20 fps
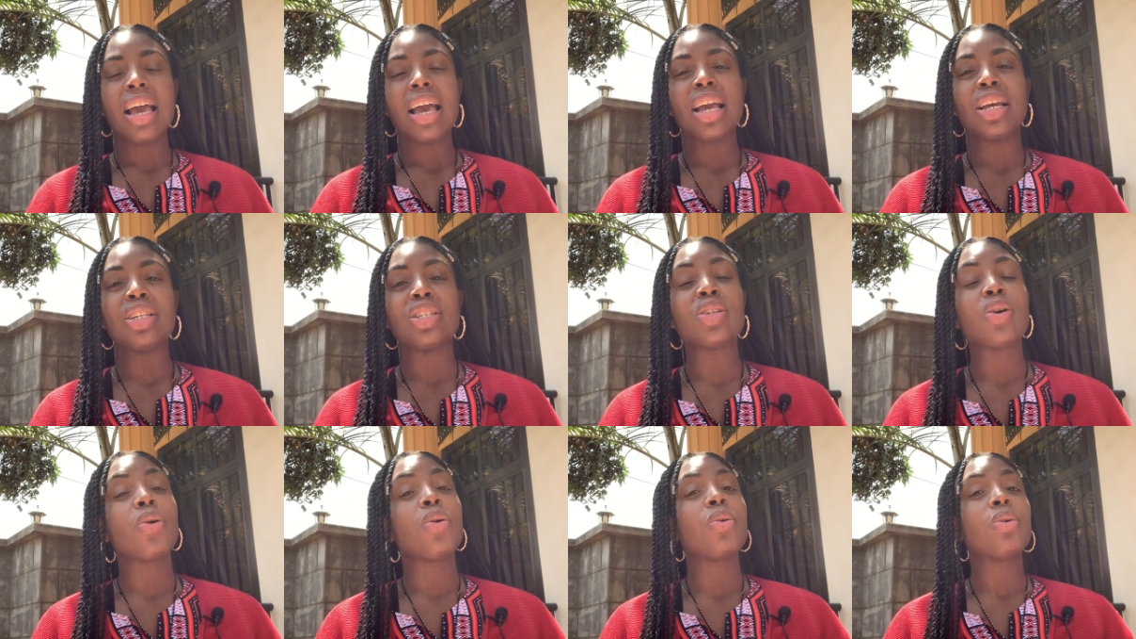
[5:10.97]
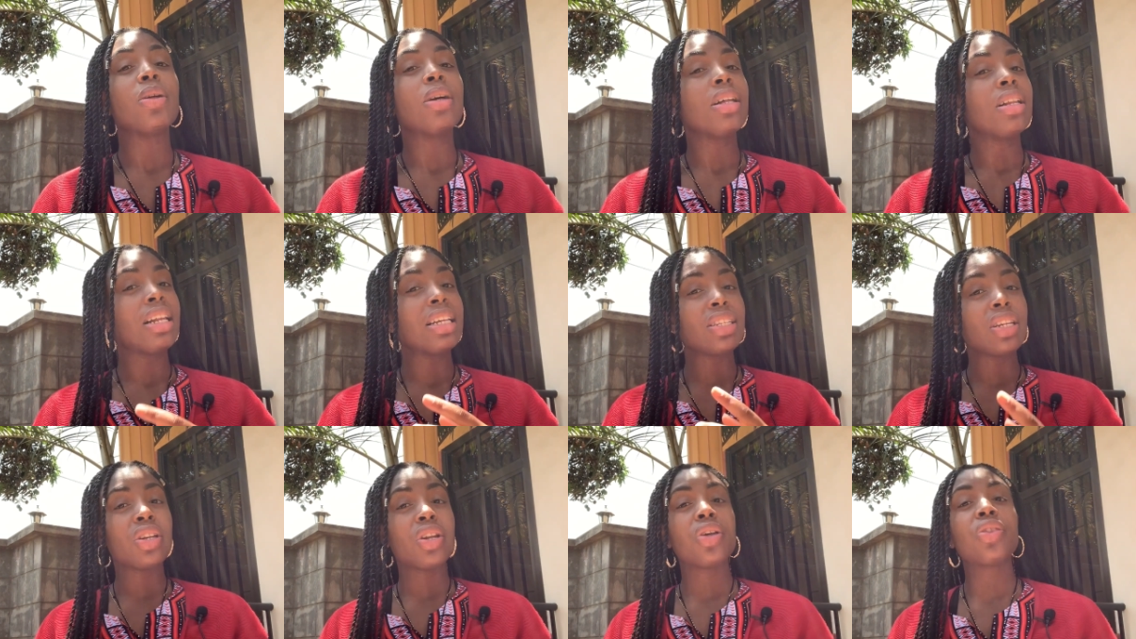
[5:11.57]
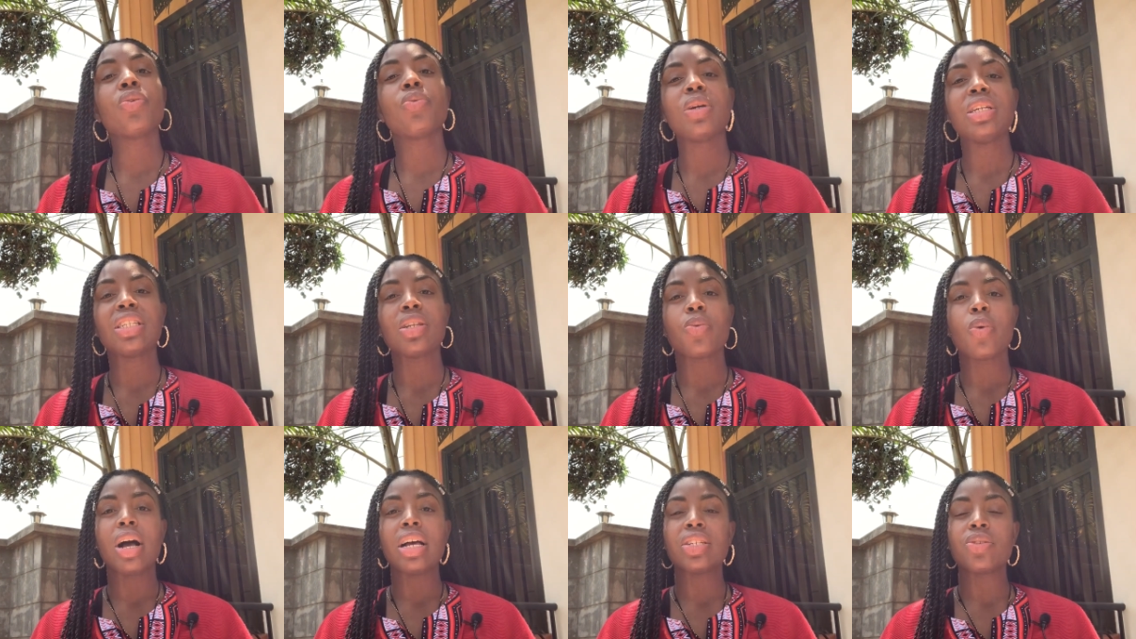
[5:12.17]
And so that's another
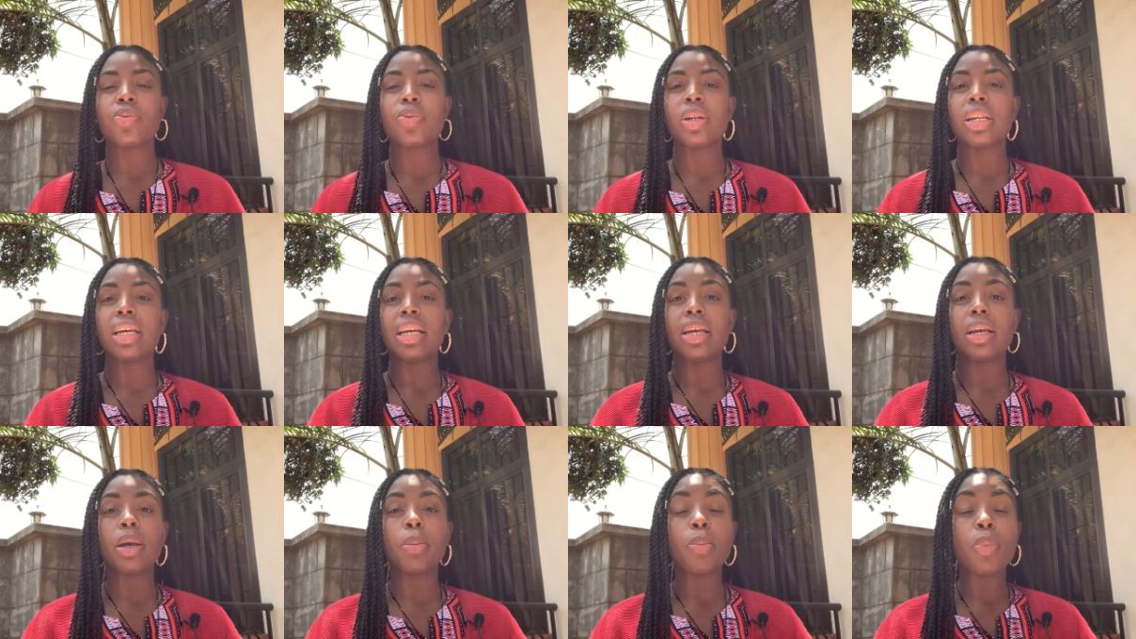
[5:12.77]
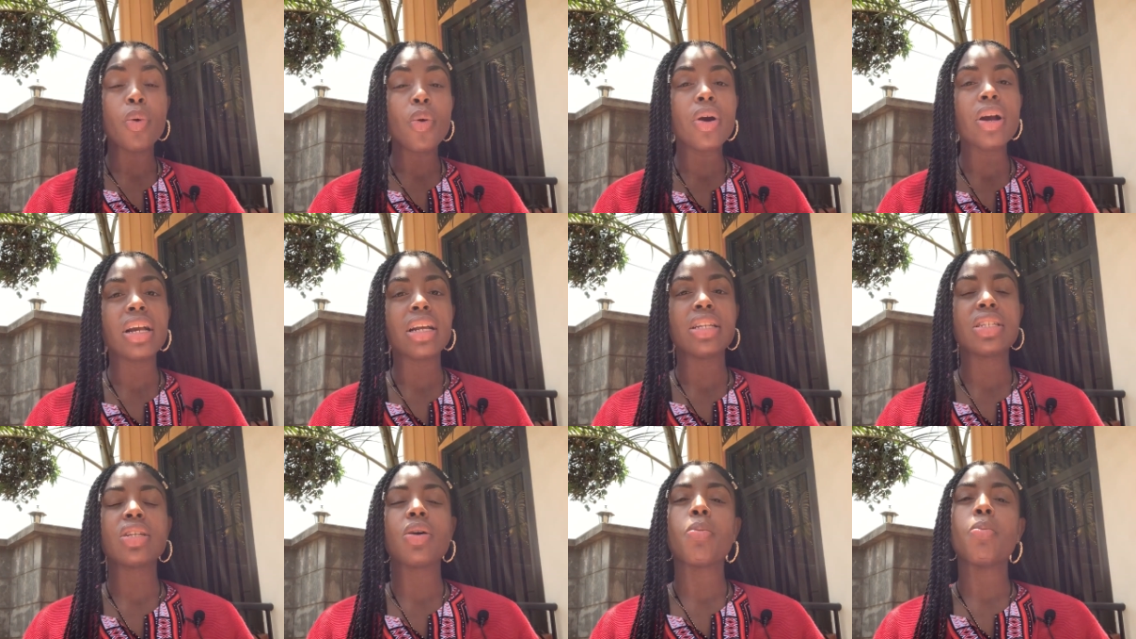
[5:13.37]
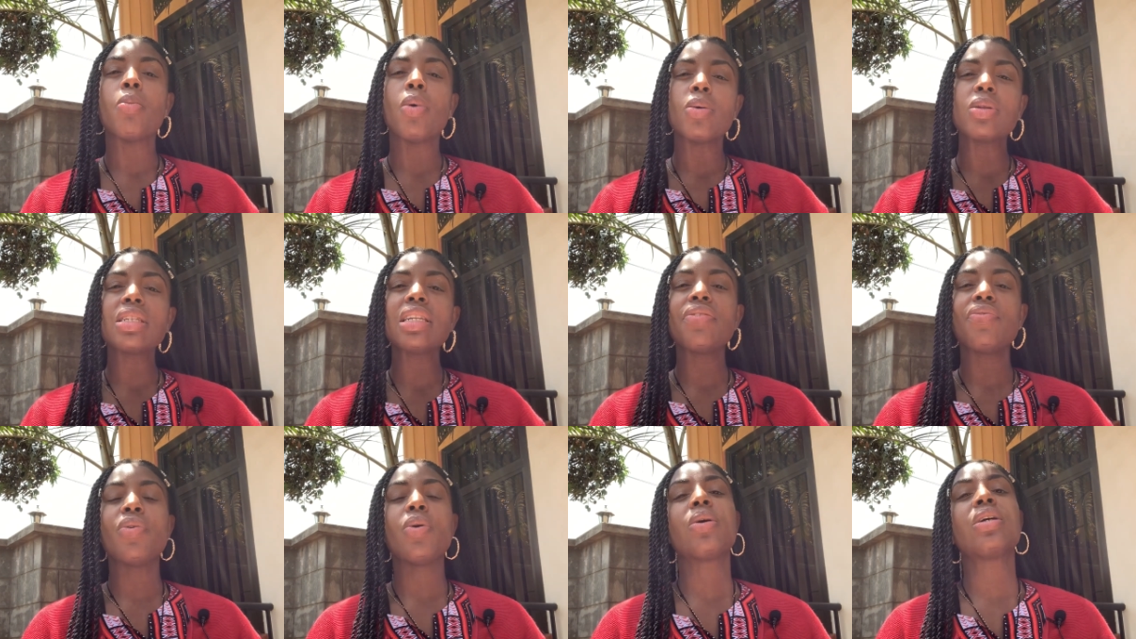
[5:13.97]
reason why it's really important to
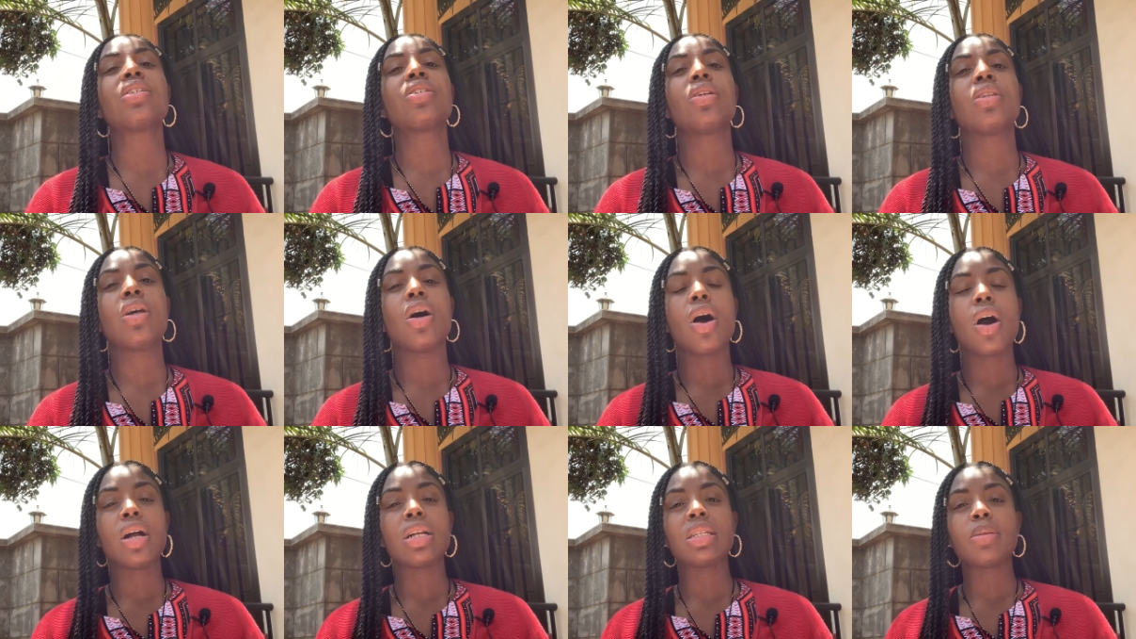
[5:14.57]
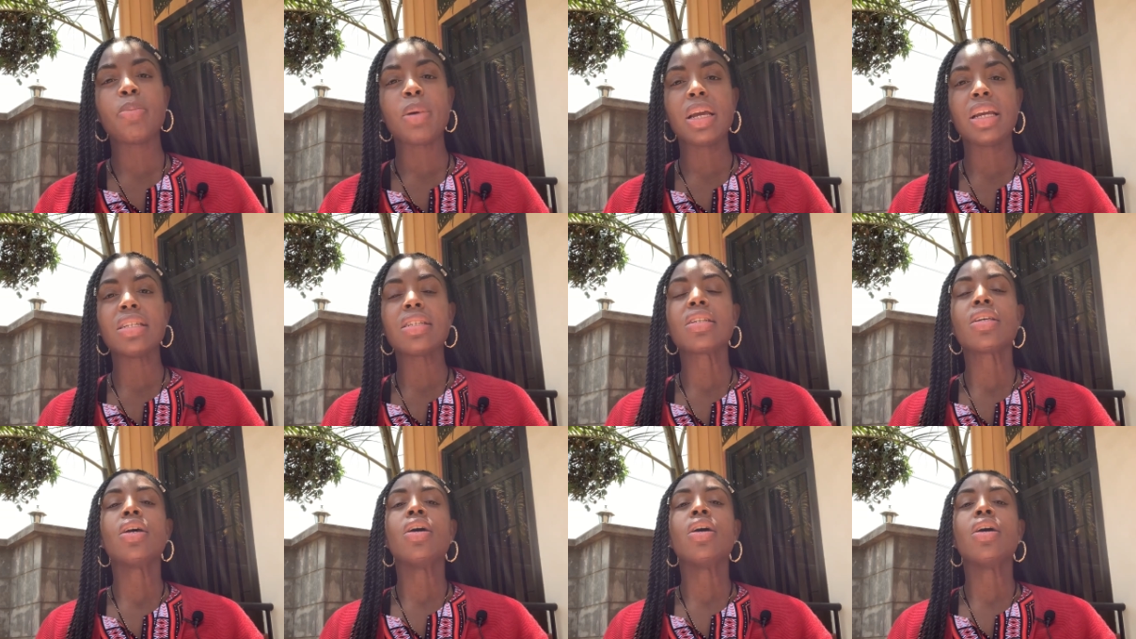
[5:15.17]
mostly focus on the heart space